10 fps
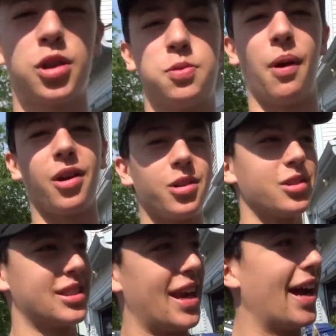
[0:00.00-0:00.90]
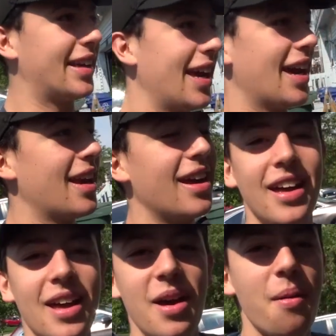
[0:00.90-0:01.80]
sparkles that I can.
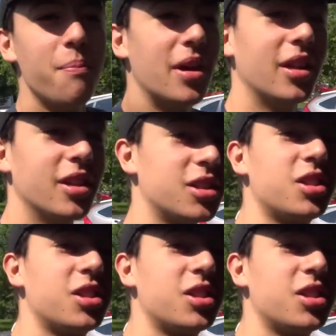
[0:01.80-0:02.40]
But it looks